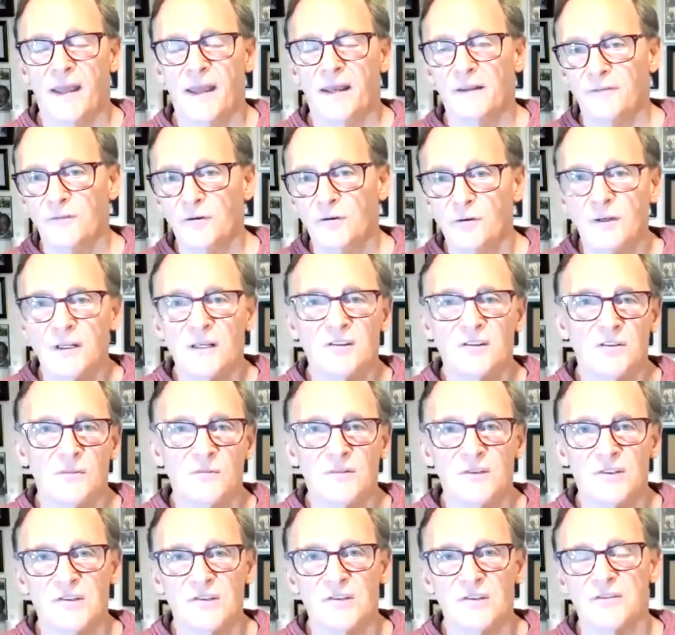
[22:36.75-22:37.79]
And if you need some
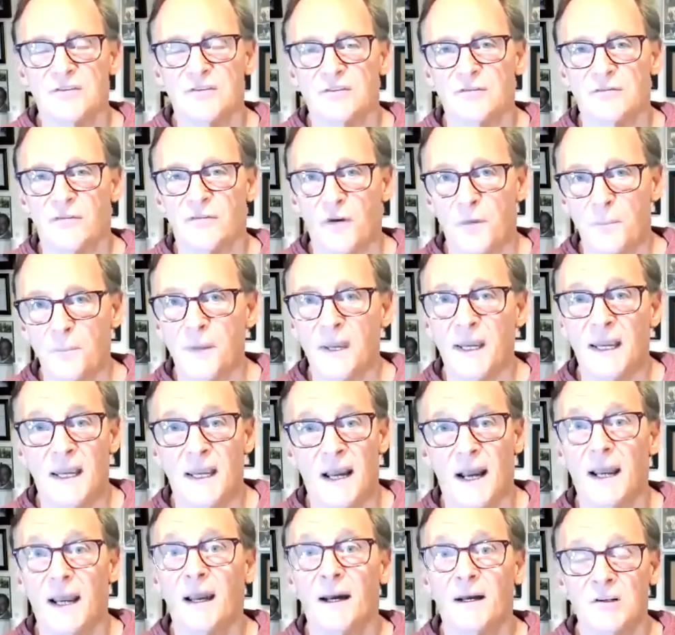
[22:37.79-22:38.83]
distance from me,
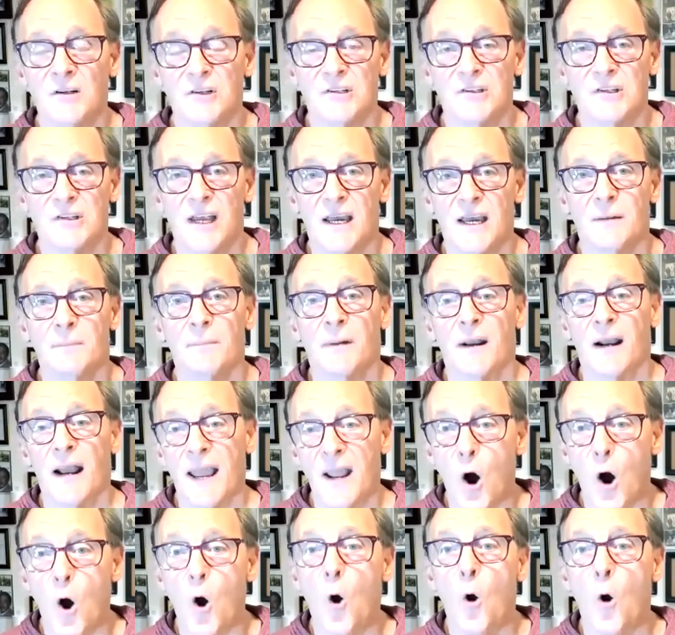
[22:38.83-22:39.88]
I understand, but I
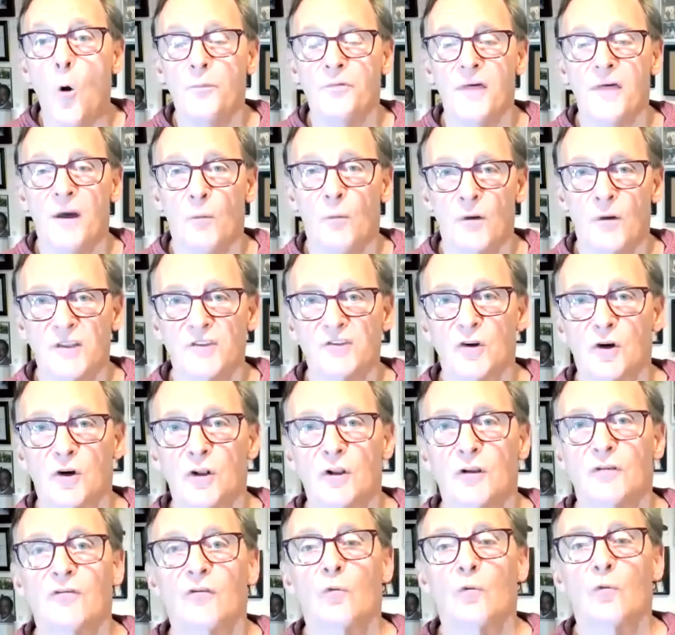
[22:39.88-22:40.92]
hope that when it's
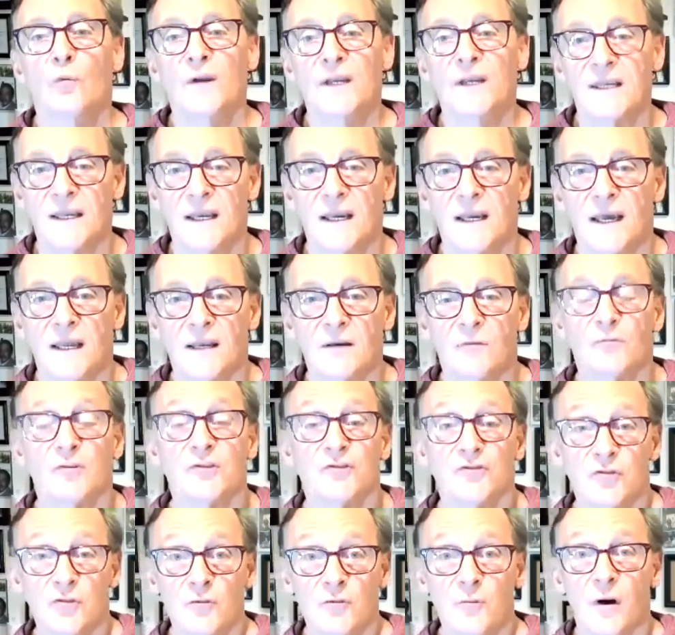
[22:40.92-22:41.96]
all over, we can
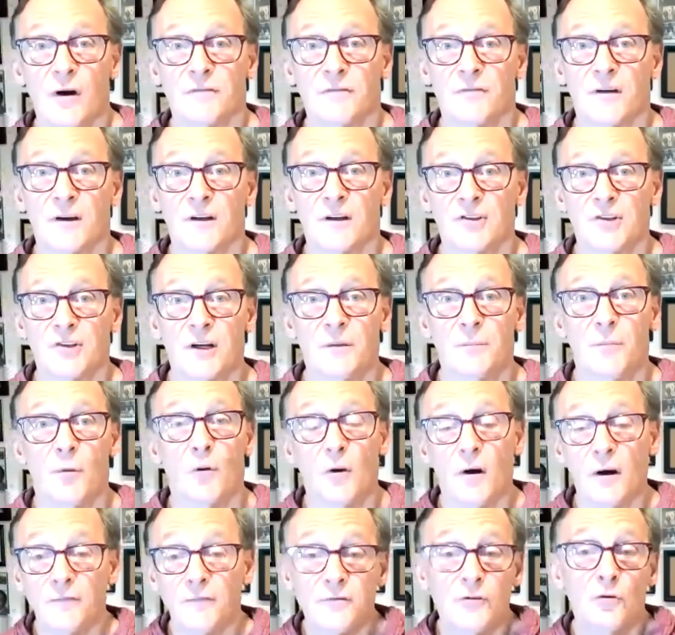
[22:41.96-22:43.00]
resume our friendship.
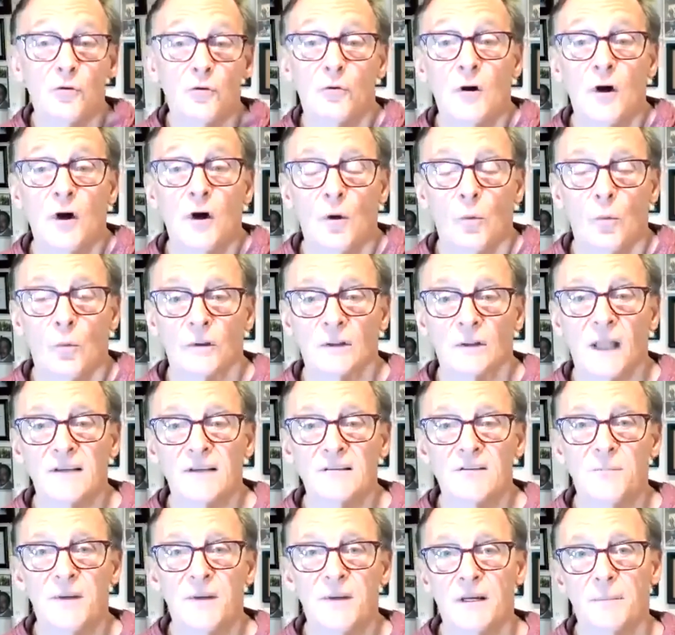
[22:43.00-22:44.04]
Or if you would like
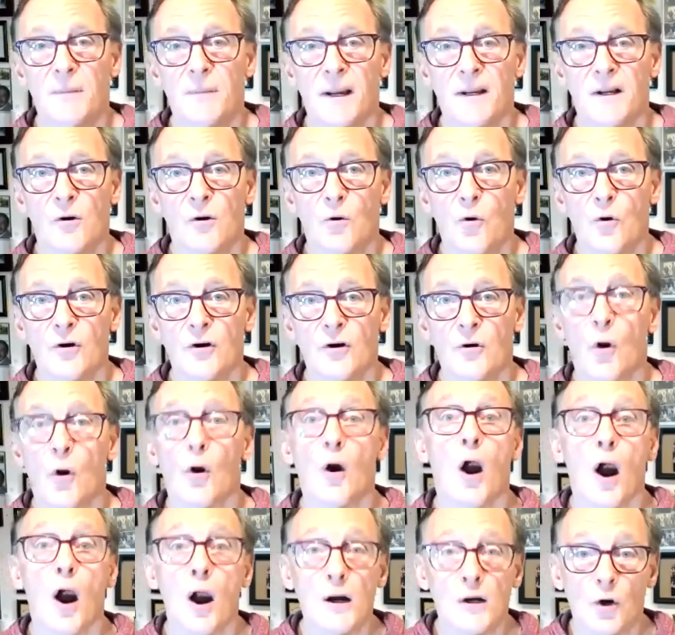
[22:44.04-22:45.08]
to be in my corner
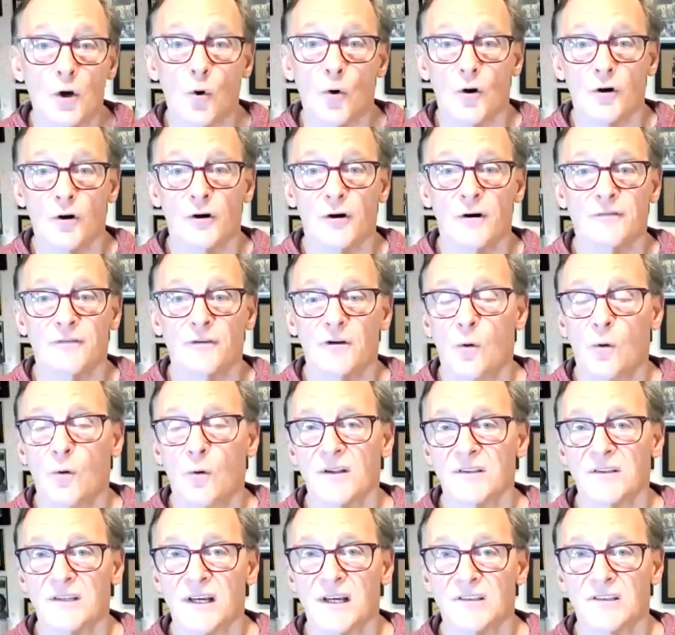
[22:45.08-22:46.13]
or our corner, if you don't
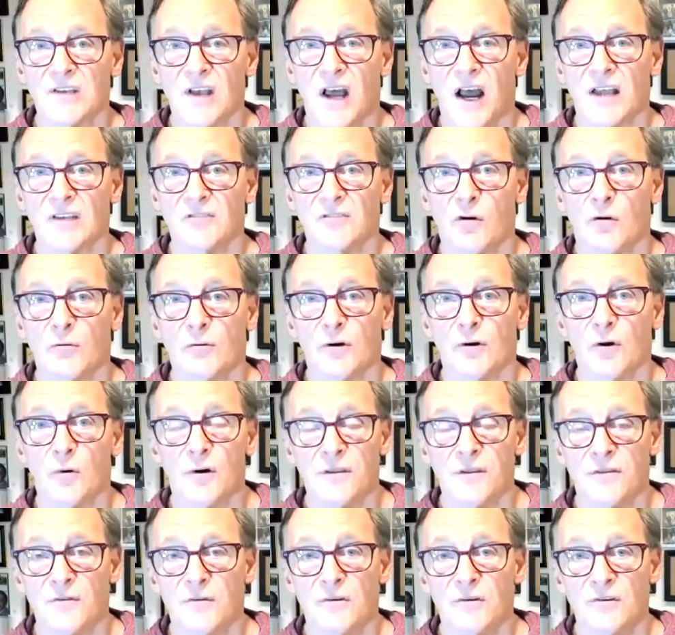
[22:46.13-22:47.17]
want to take sides while we're
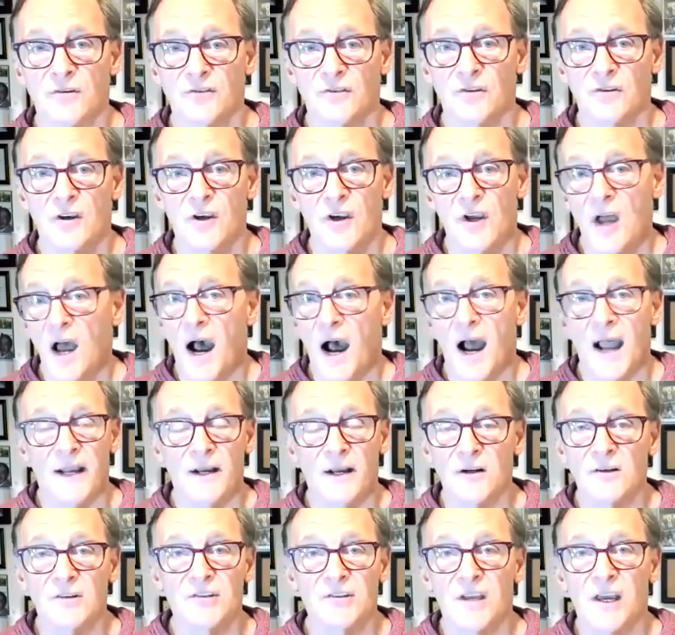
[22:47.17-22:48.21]
going through this, I
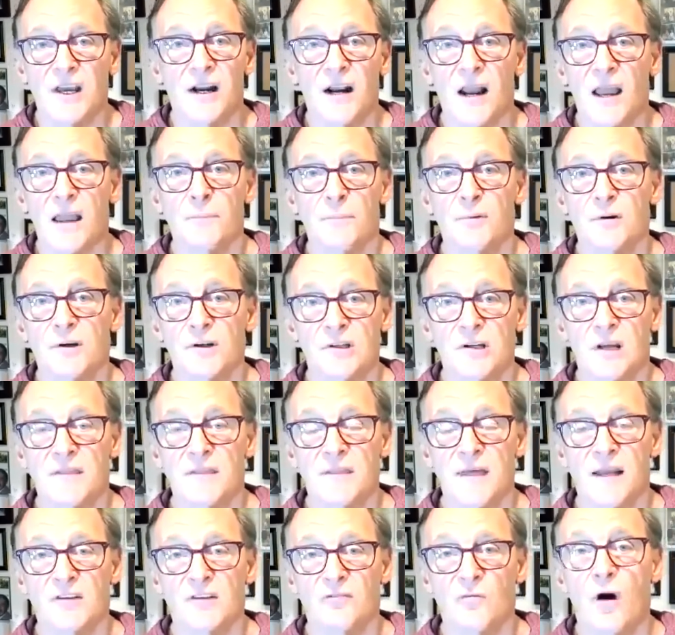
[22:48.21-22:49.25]
understand and I appreciate
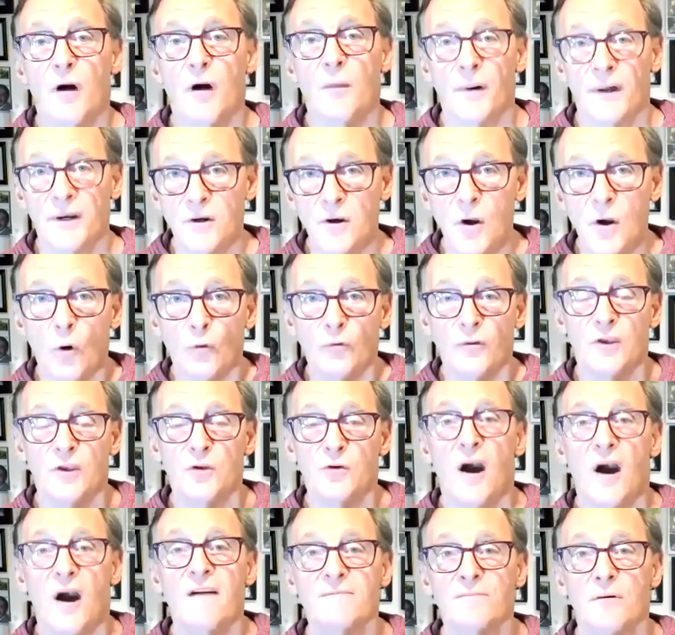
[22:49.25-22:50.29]
that as well. But know that
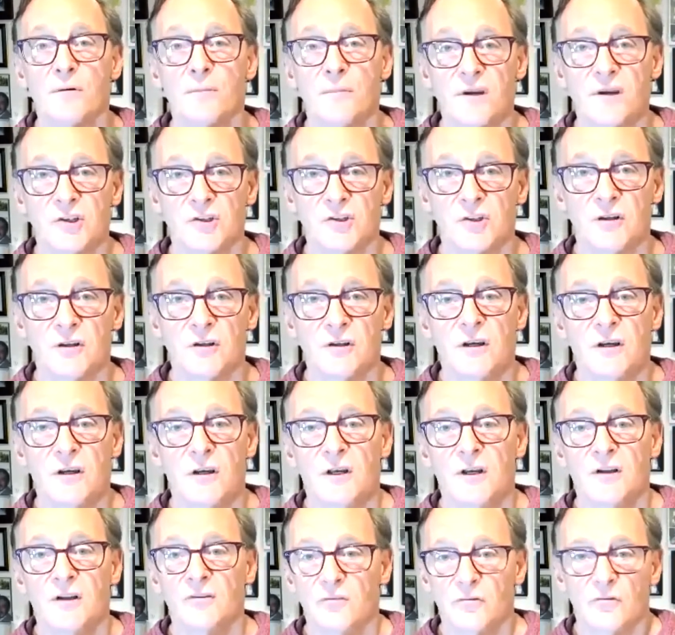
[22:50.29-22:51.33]
you have permission
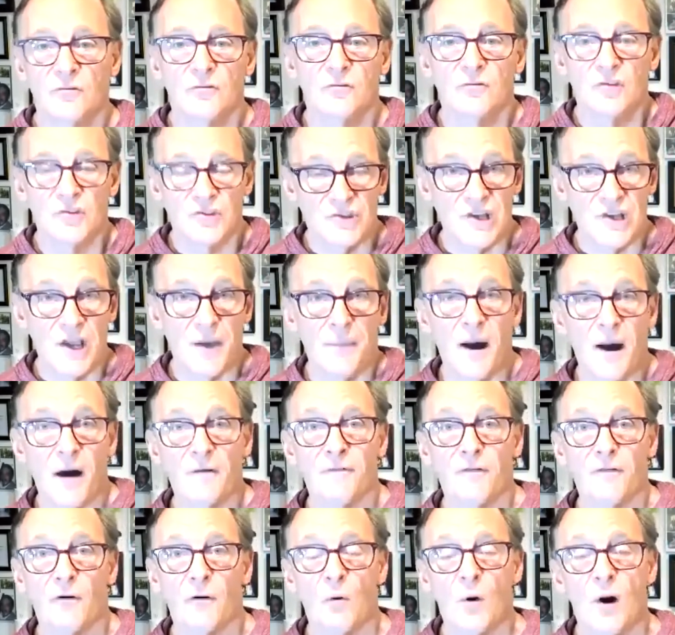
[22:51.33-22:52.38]
to step
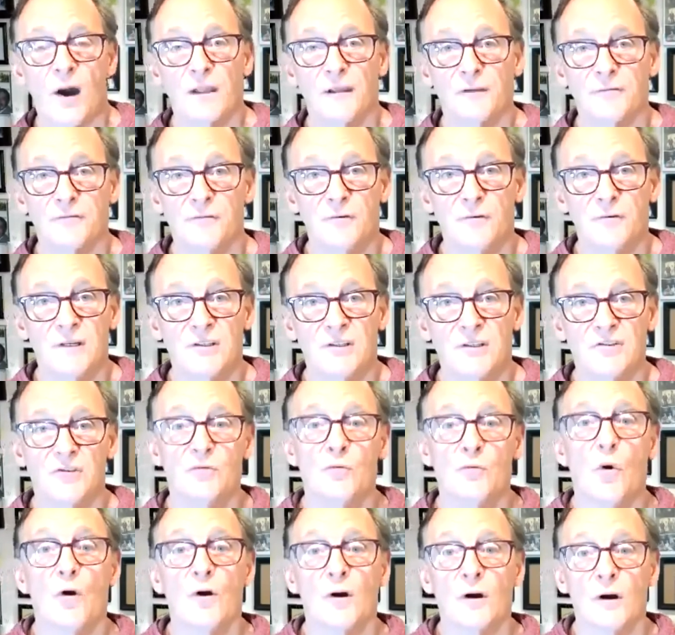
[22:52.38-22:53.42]
out for a while if you need to,
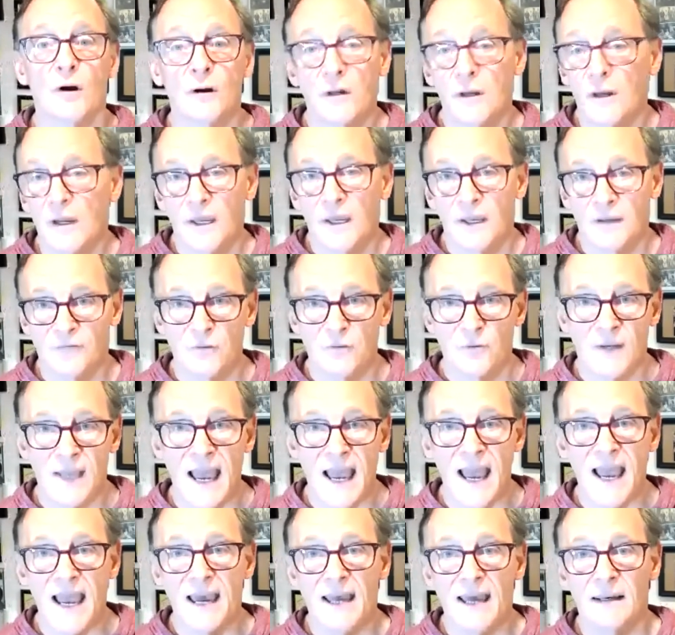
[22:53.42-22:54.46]
or if you
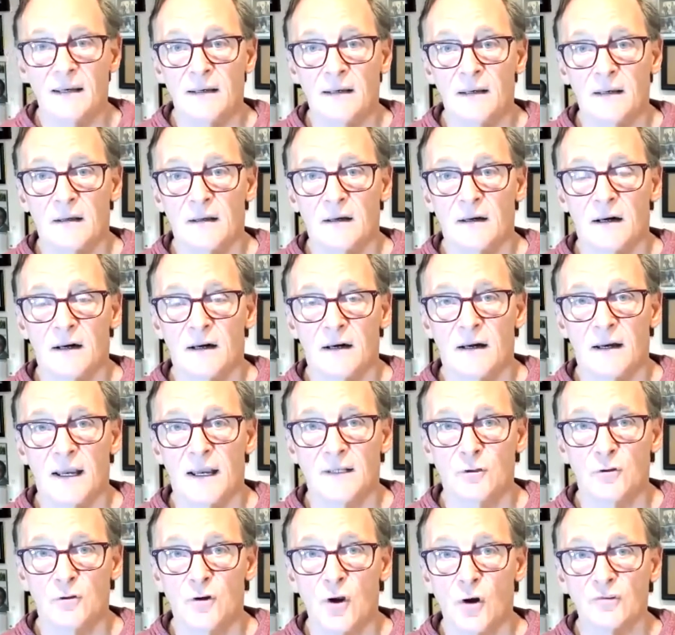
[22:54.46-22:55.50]
can,
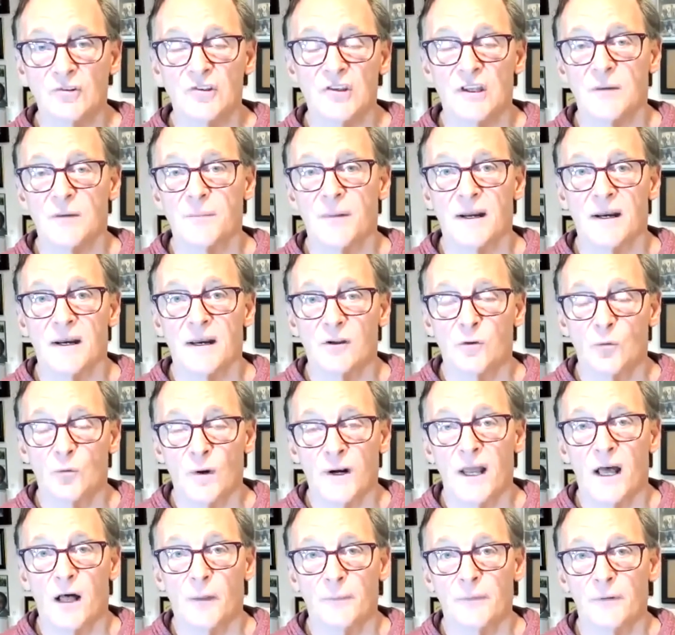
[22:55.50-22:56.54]
and you know something about it and you
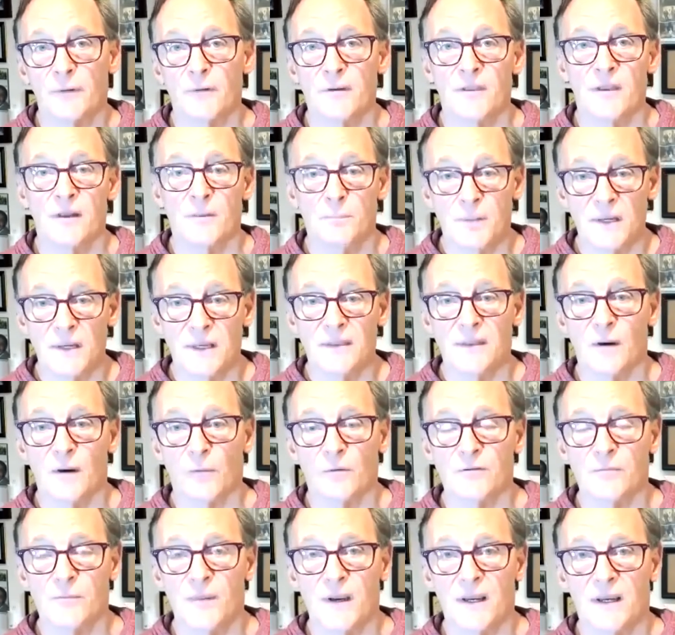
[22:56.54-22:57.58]
want to help me with it, be there
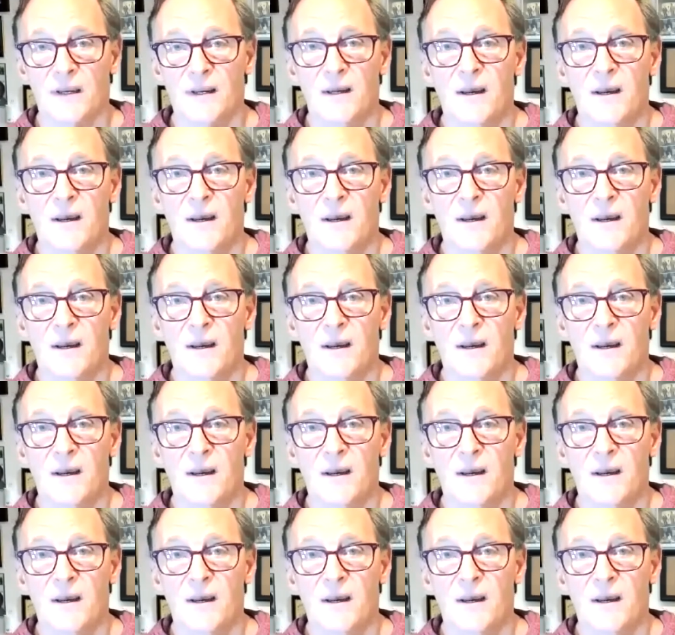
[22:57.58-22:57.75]
with me.